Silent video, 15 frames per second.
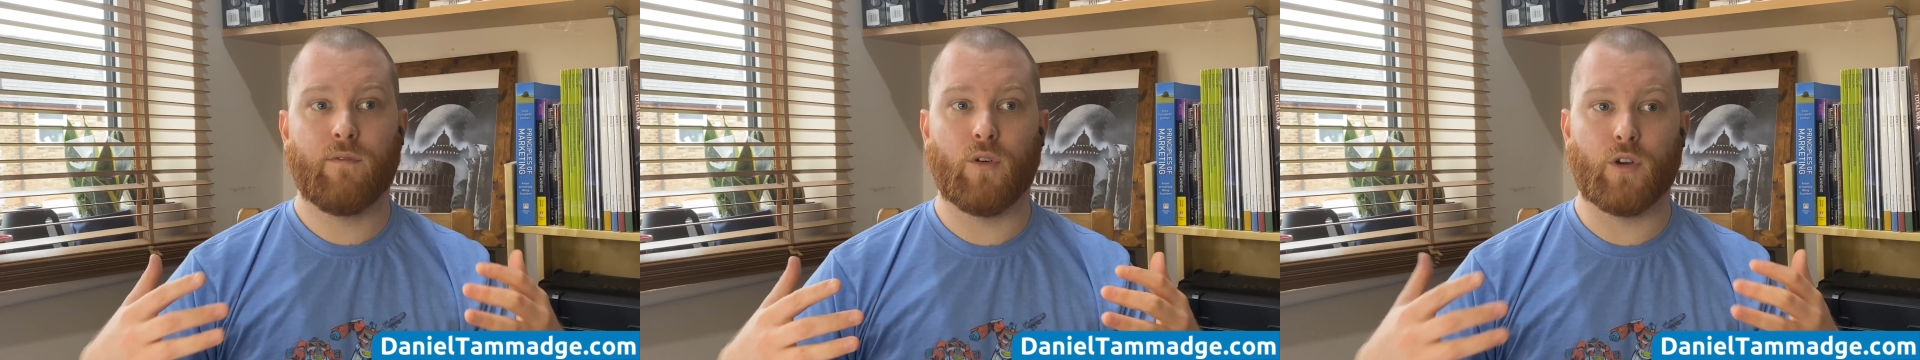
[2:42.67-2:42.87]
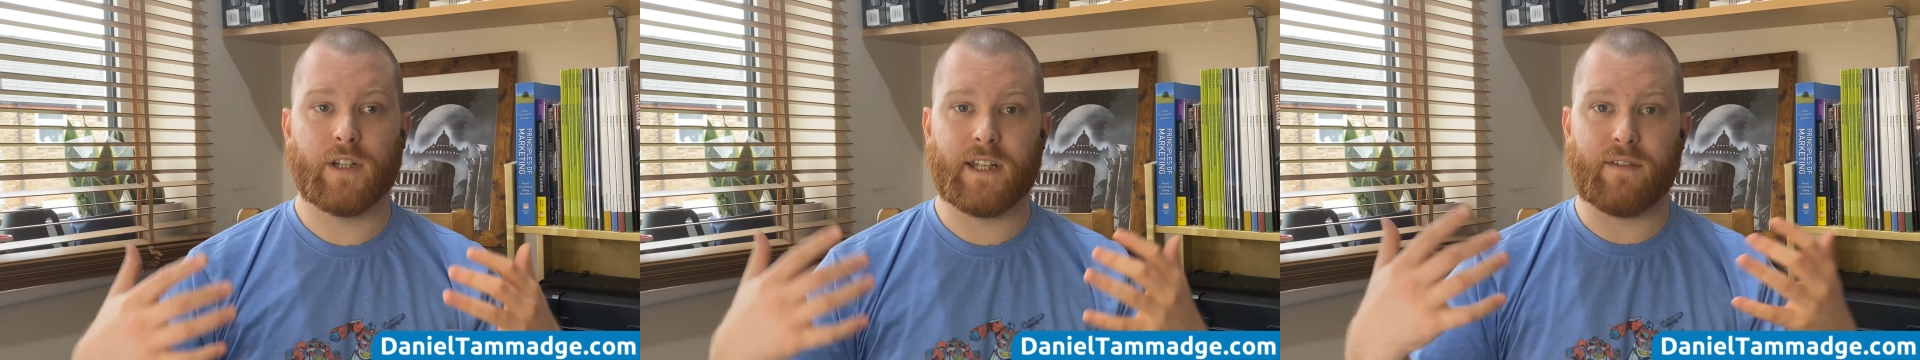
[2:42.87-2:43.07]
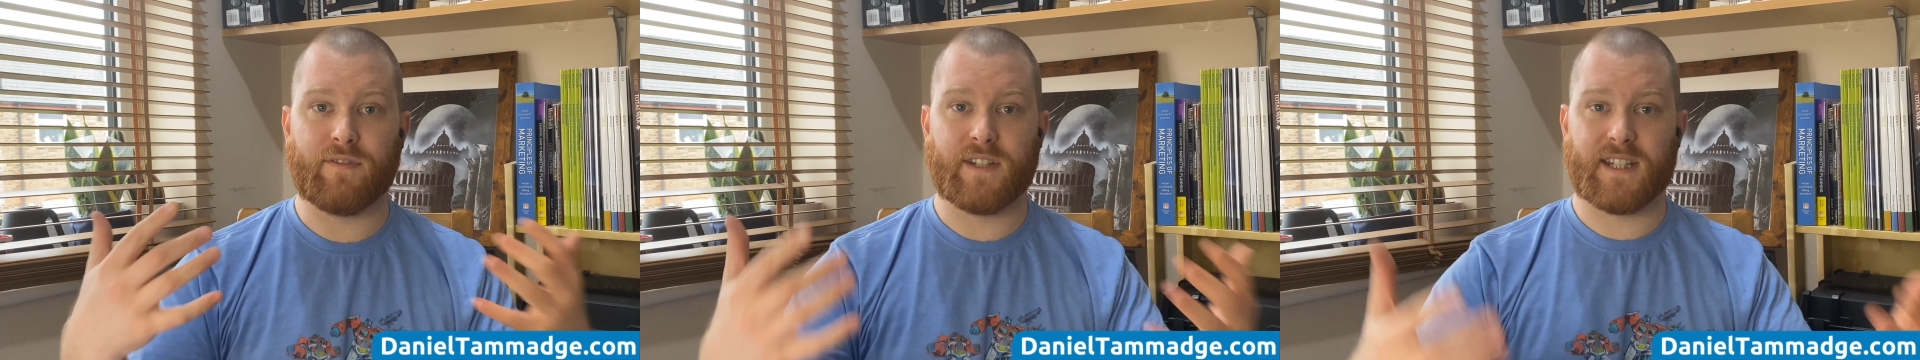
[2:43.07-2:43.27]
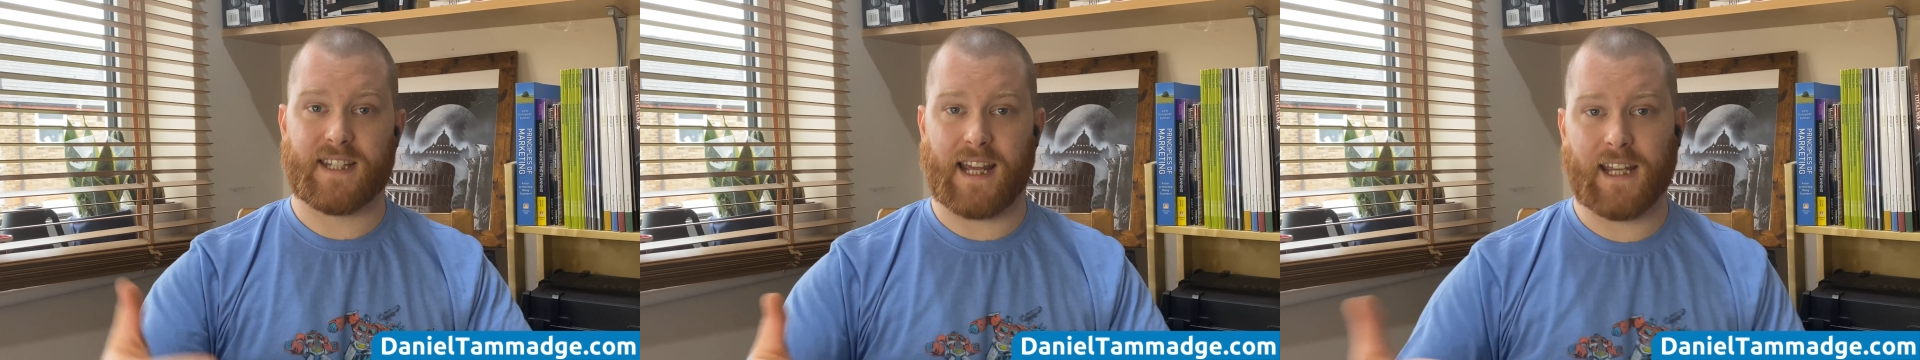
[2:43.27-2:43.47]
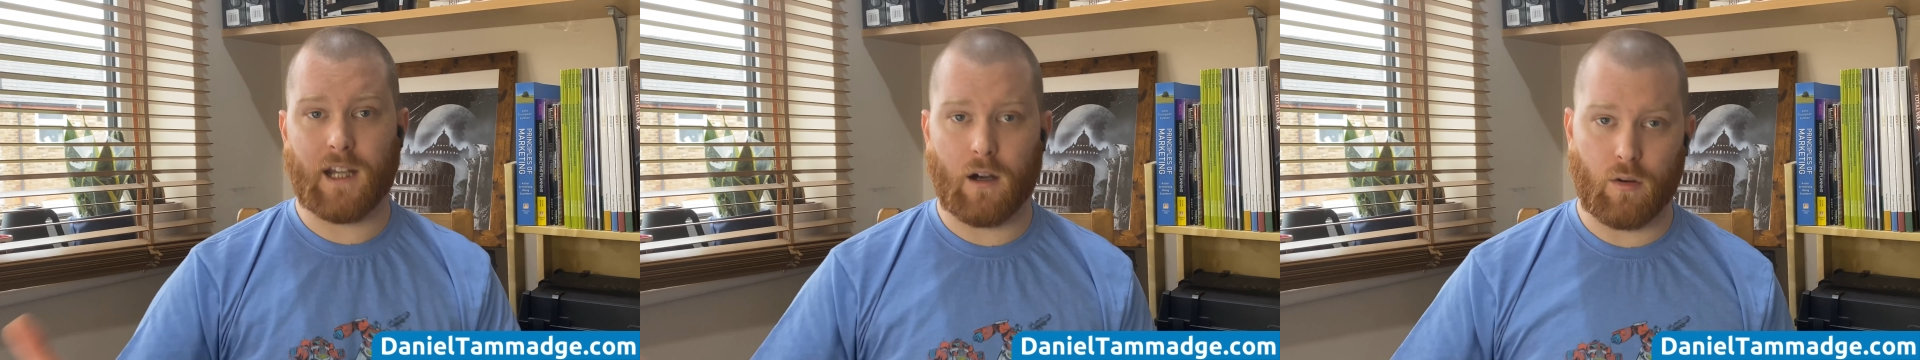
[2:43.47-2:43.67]
for the different
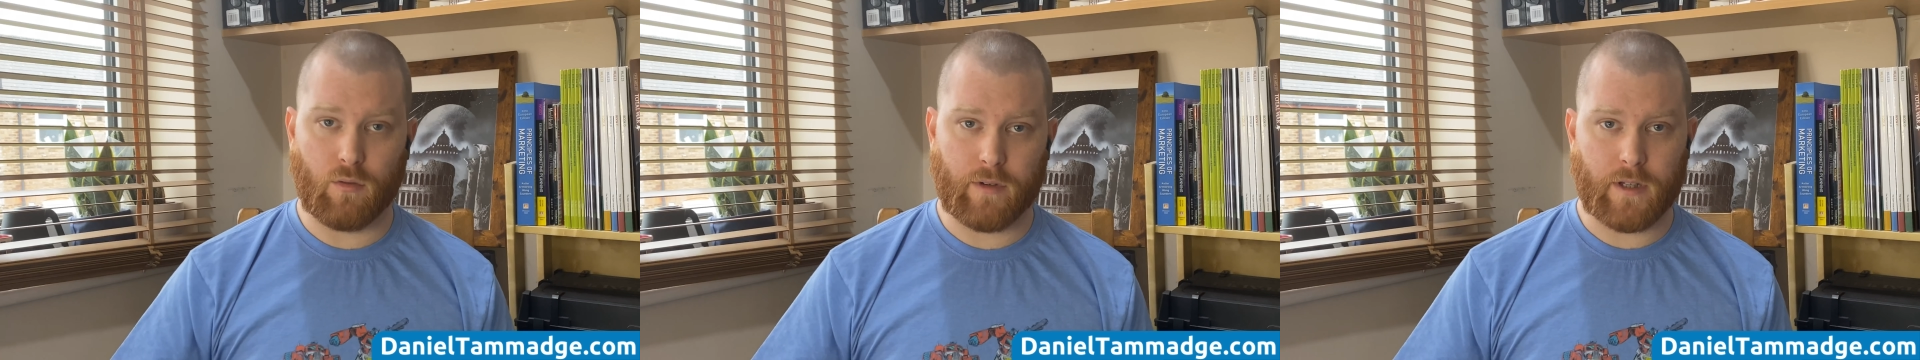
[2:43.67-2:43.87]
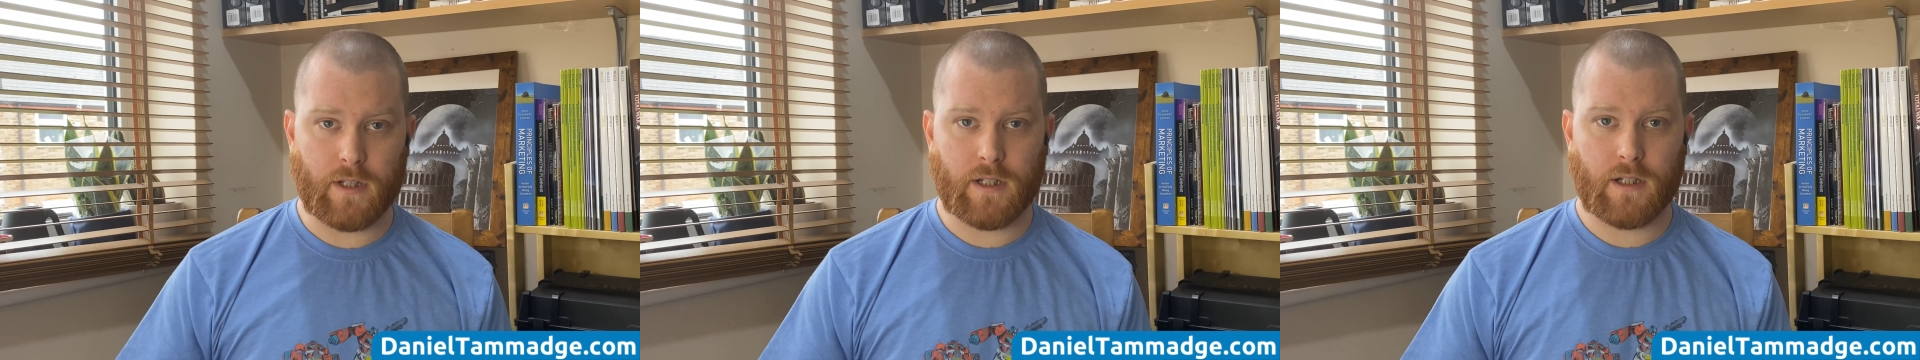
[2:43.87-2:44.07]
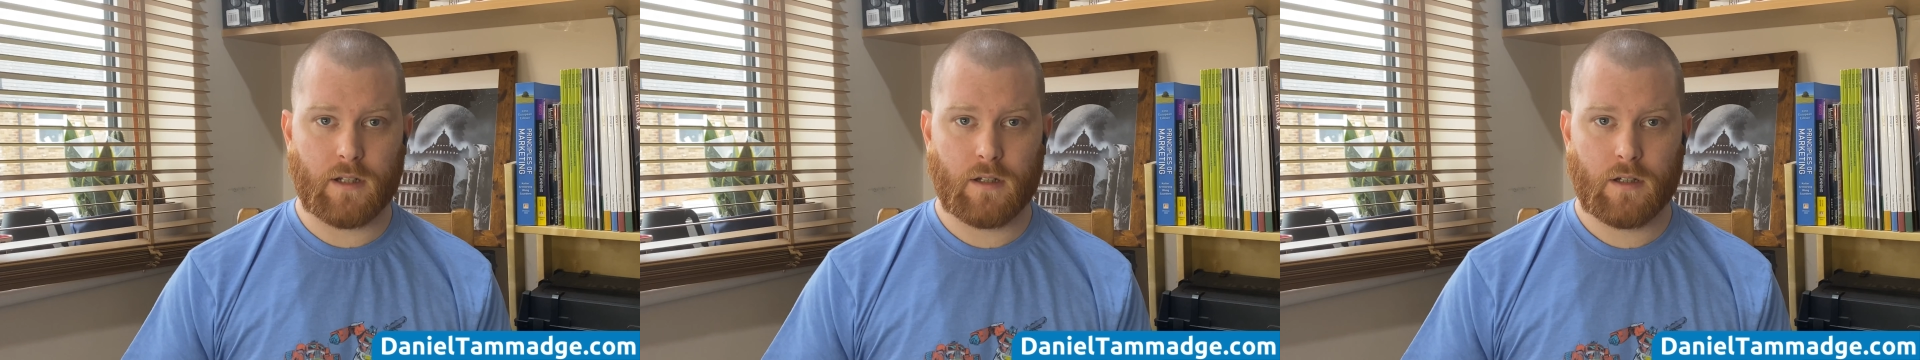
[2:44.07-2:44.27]
stakeholders.